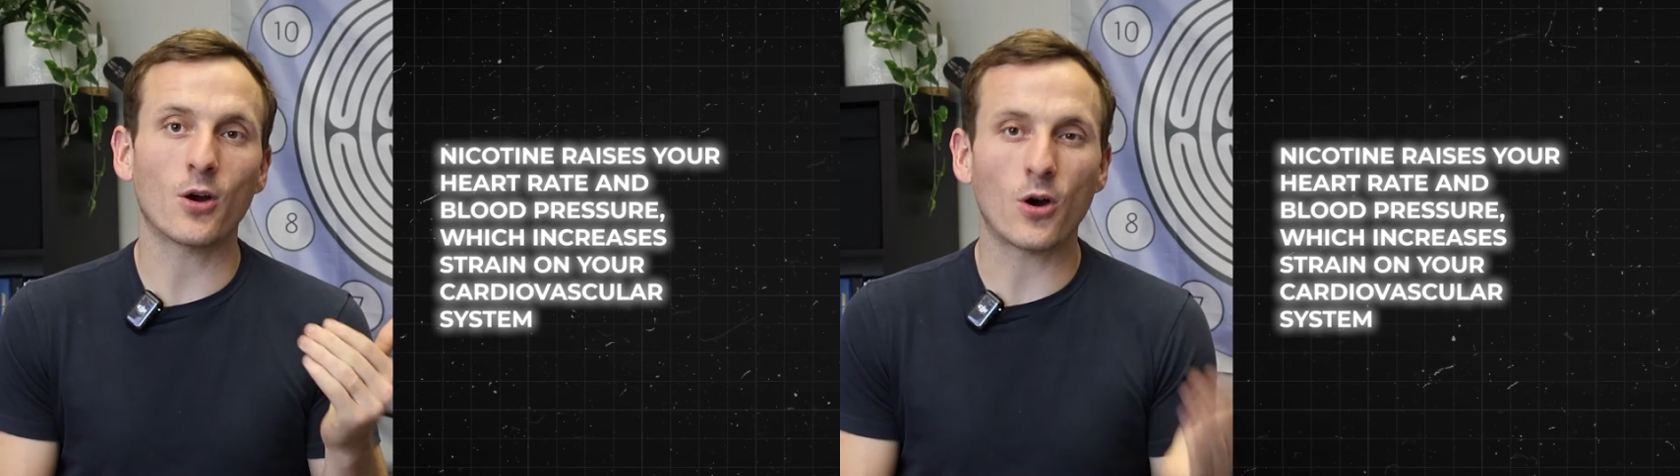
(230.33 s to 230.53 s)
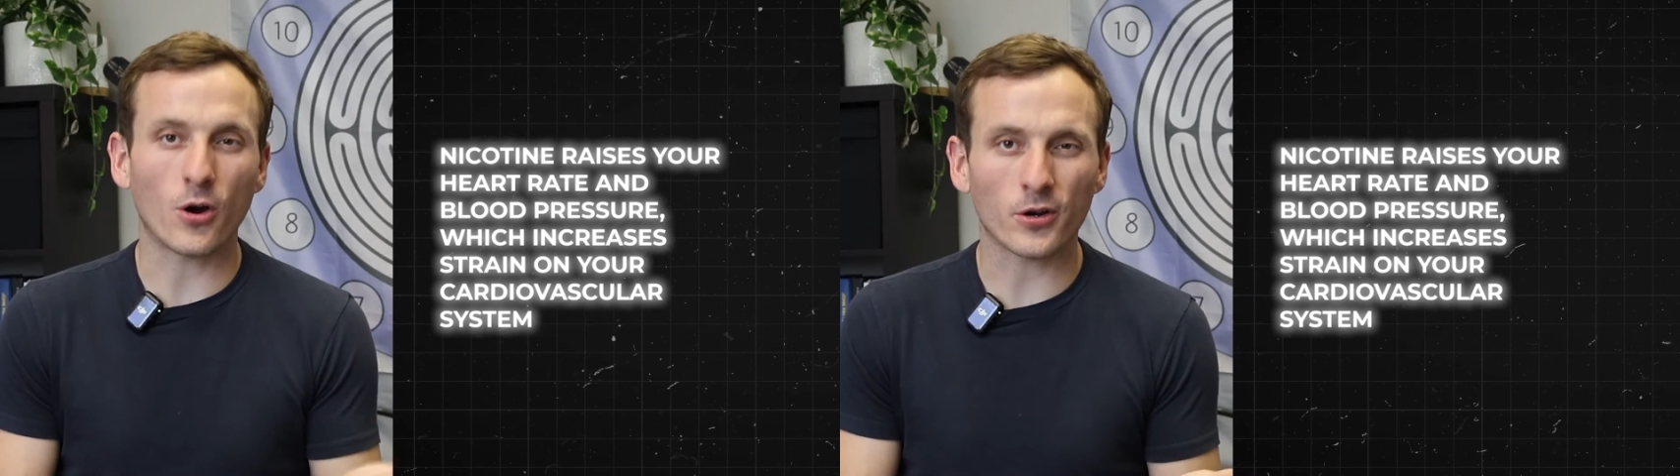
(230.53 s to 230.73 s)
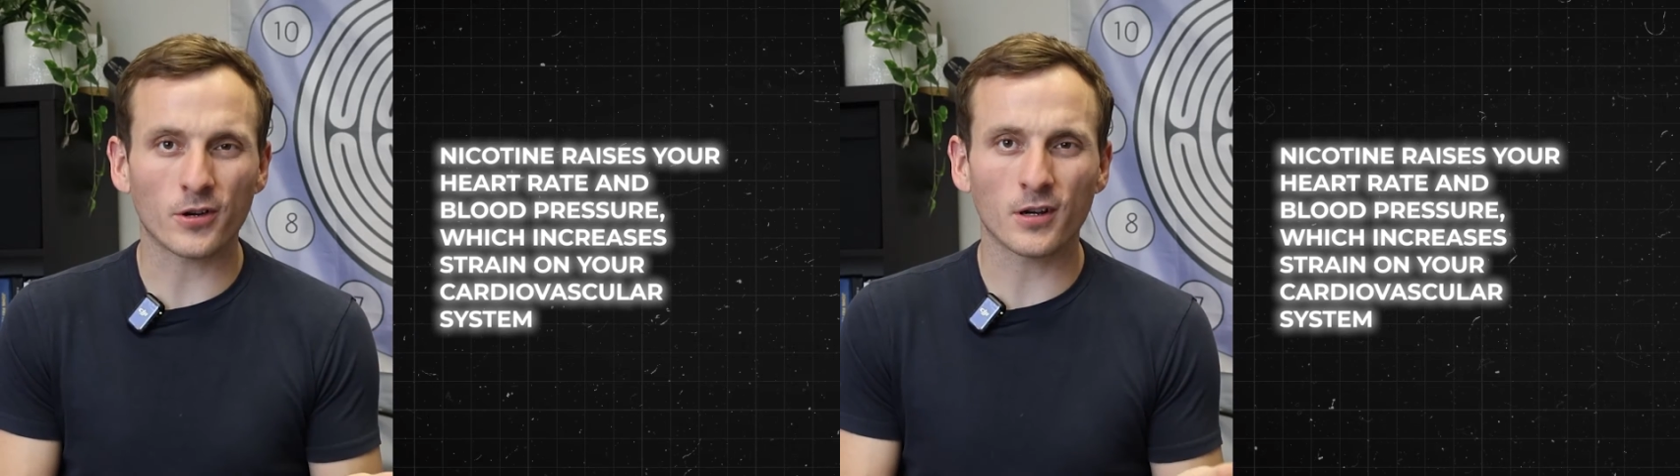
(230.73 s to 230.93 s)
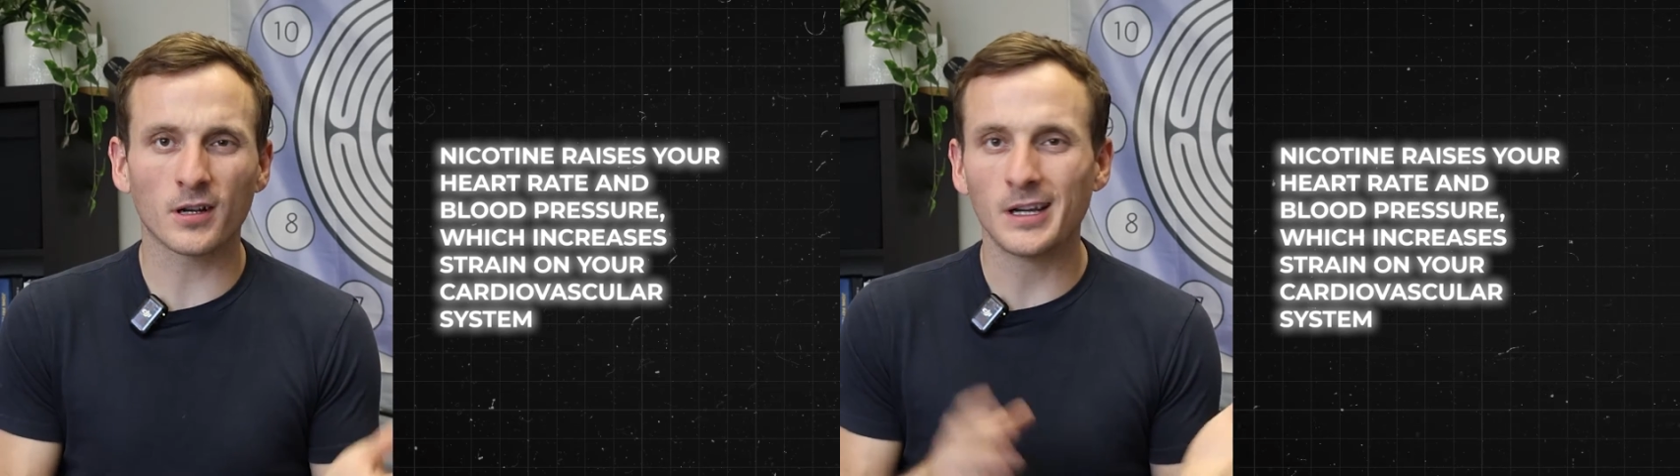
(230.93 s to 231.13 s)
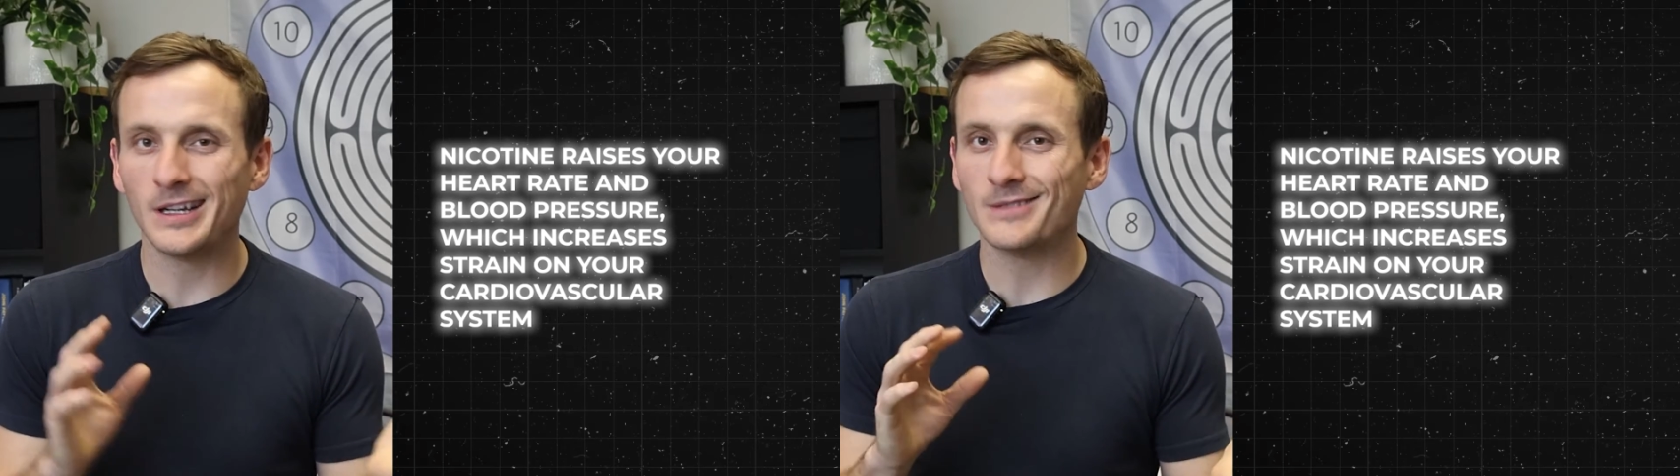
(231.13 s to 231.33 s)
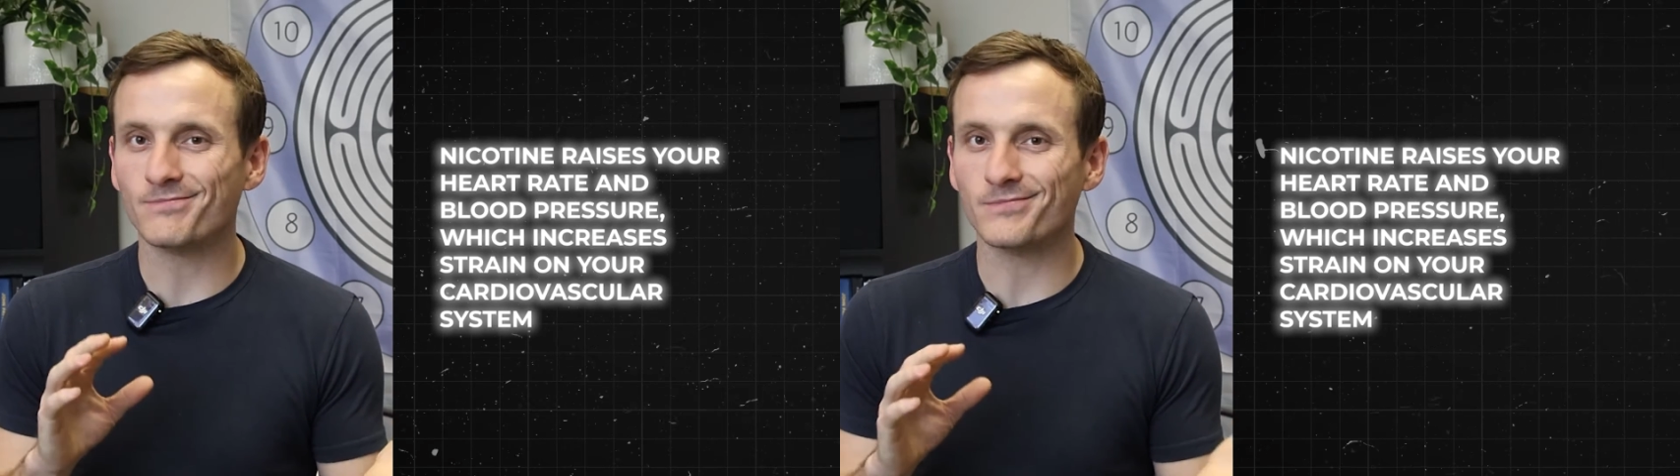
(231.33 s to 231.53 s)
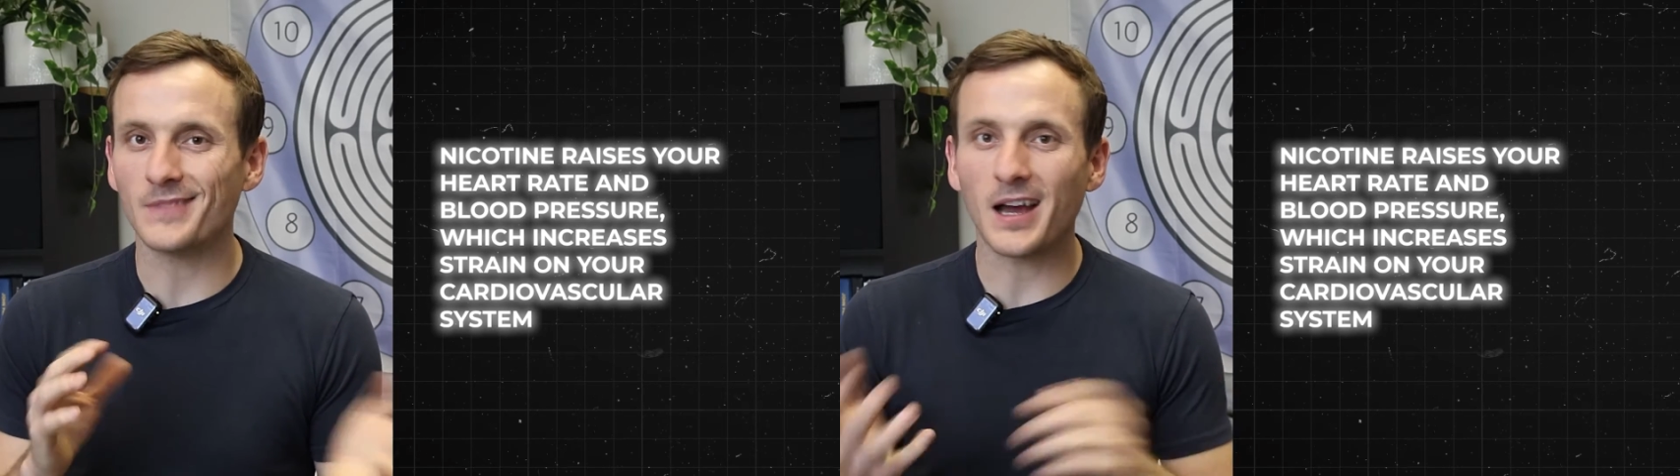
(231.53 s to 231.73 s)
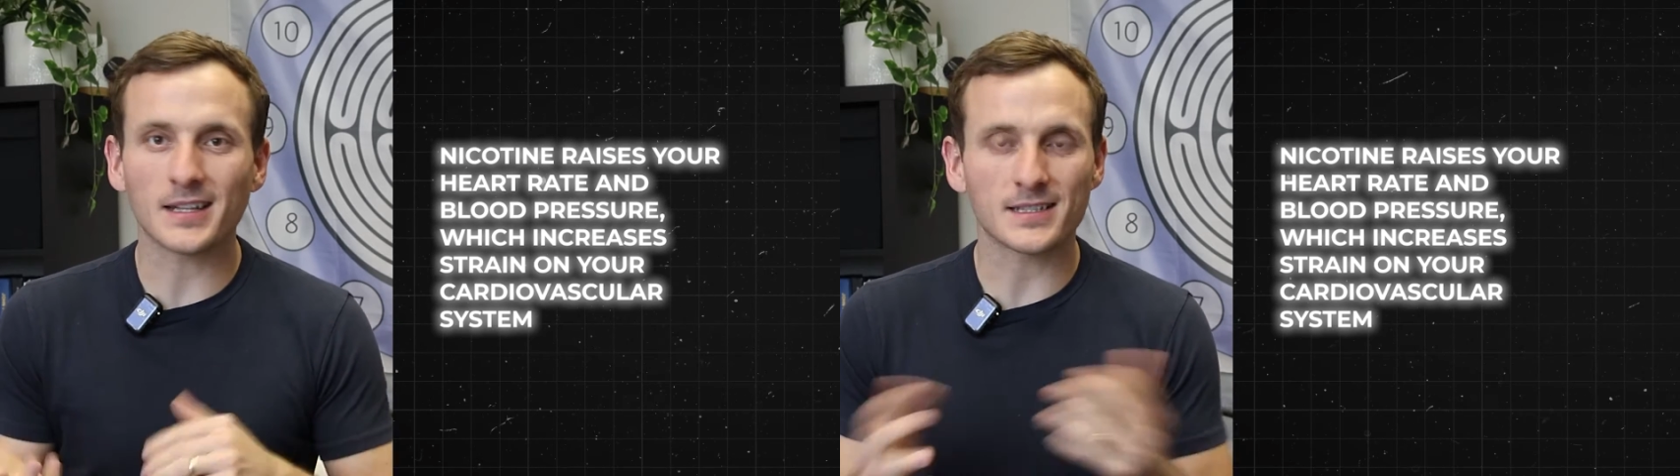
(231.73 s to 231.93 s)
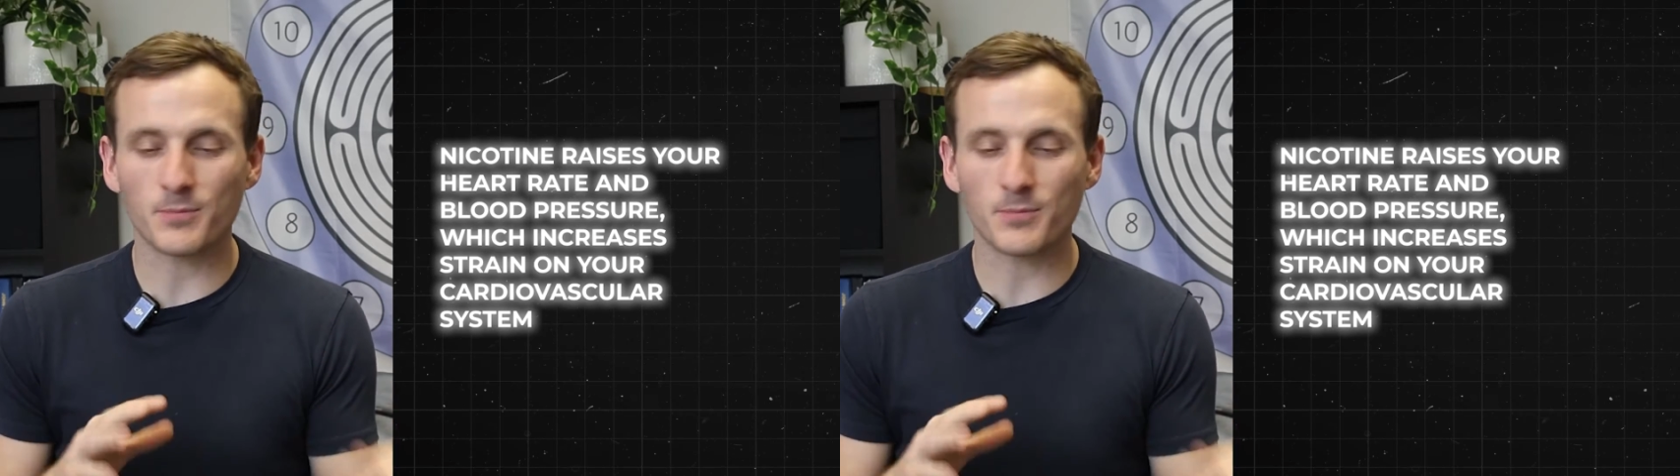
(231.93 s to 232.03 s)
harder, not